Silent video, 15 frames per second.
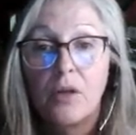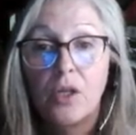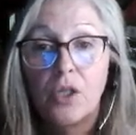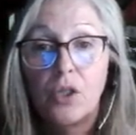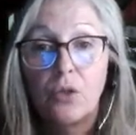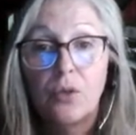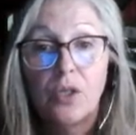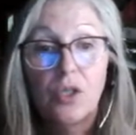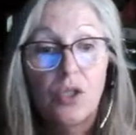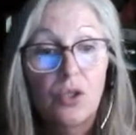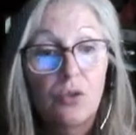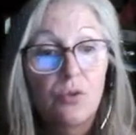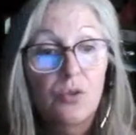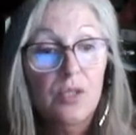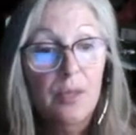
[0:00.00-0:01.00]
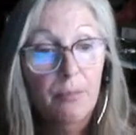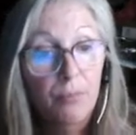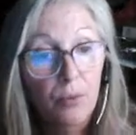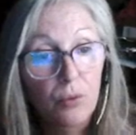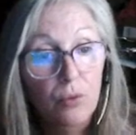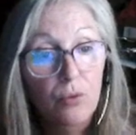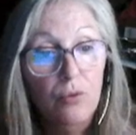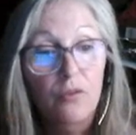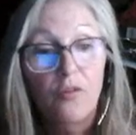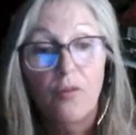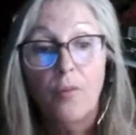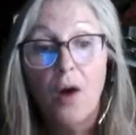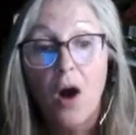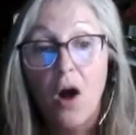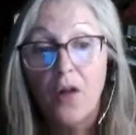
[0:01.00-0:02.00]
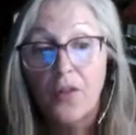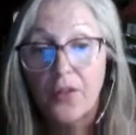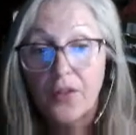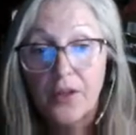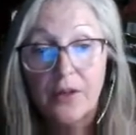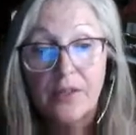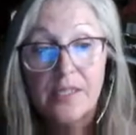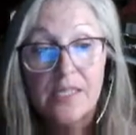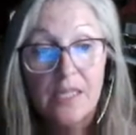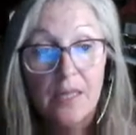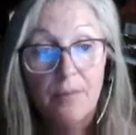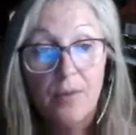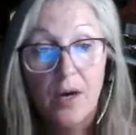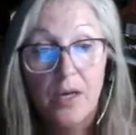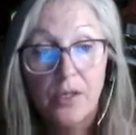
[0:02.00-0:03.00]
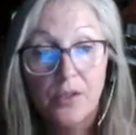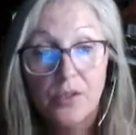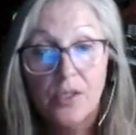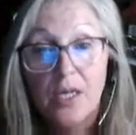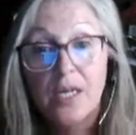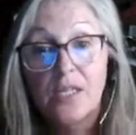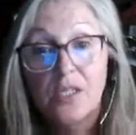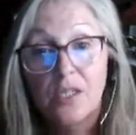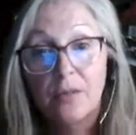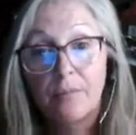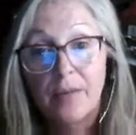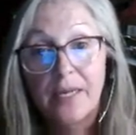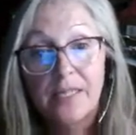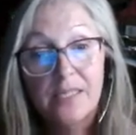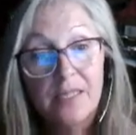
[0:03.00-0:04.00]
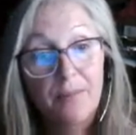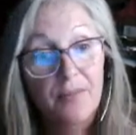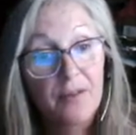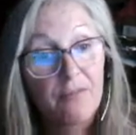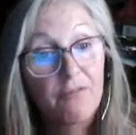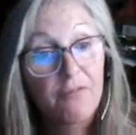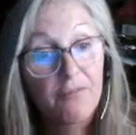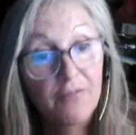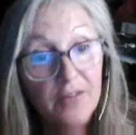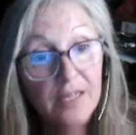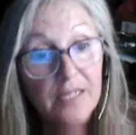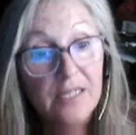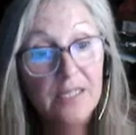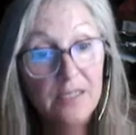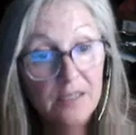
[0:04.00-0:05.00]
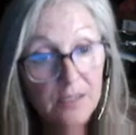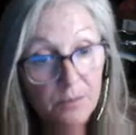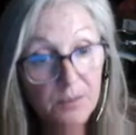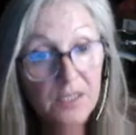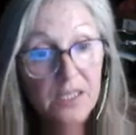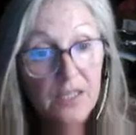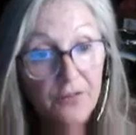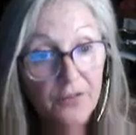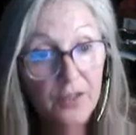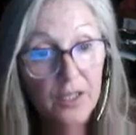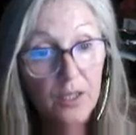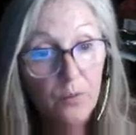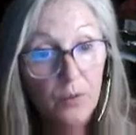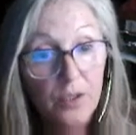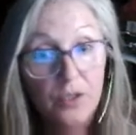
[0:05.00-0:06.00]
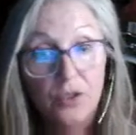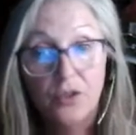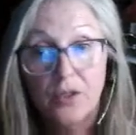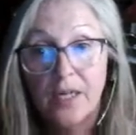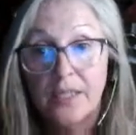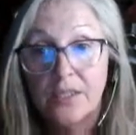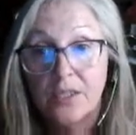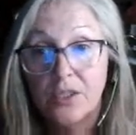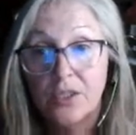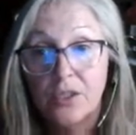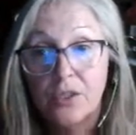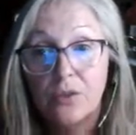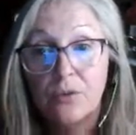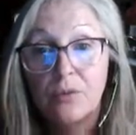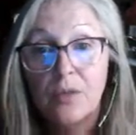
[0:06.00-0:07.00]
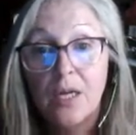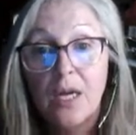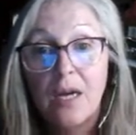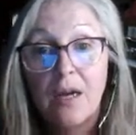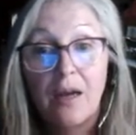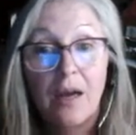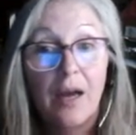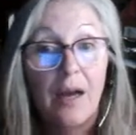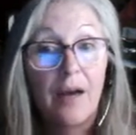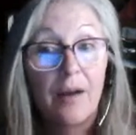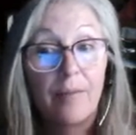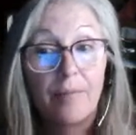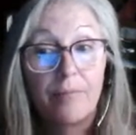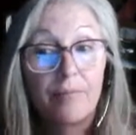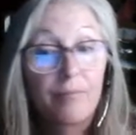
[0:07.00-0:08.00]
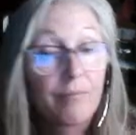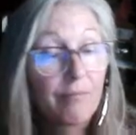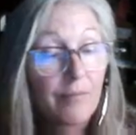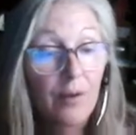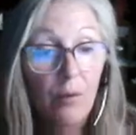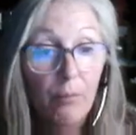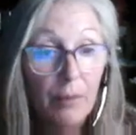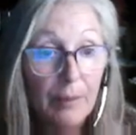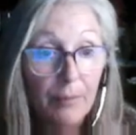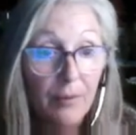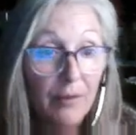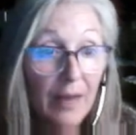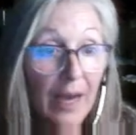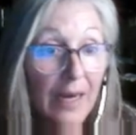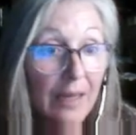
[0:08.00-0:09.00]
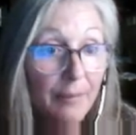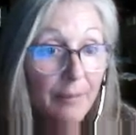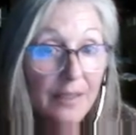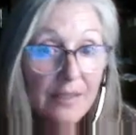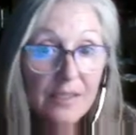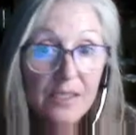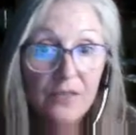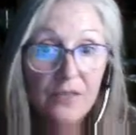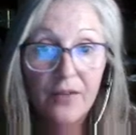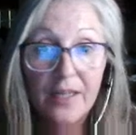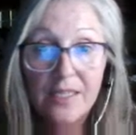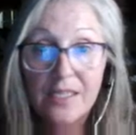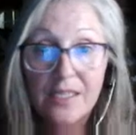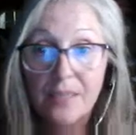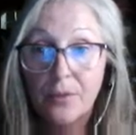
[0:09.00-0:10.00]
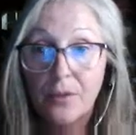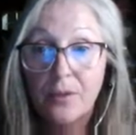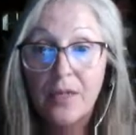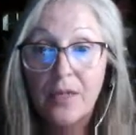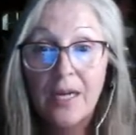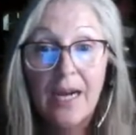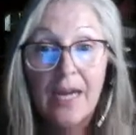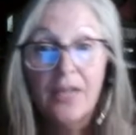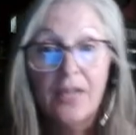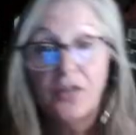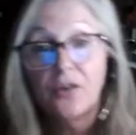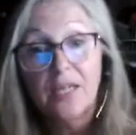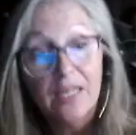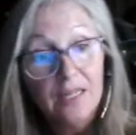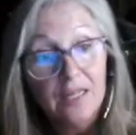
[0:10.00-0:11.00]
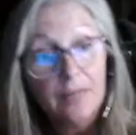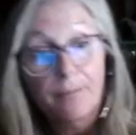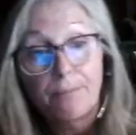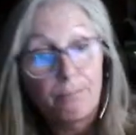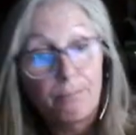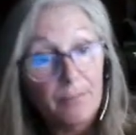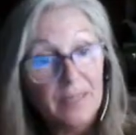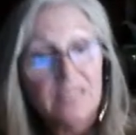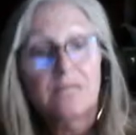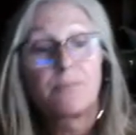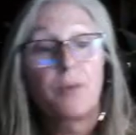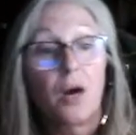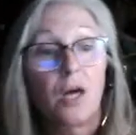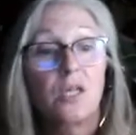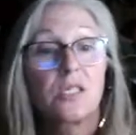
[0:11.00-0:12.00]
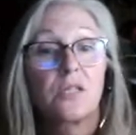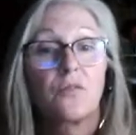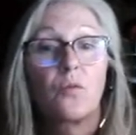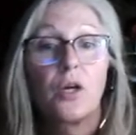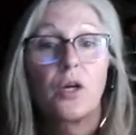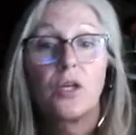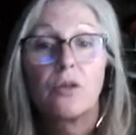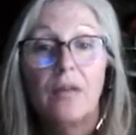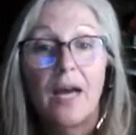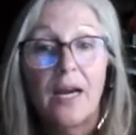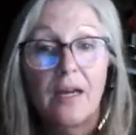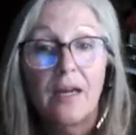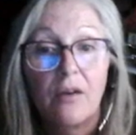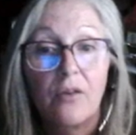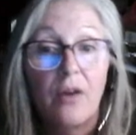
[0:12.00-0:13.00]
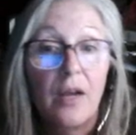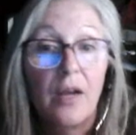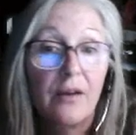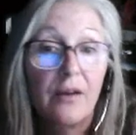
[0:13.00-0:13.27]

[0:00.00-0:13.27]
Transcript: you can use and pull from all the theories and the models to make something fit specifically what you're trying to do. Um, People like it because it's flexible, and you can get the best parts of what you like on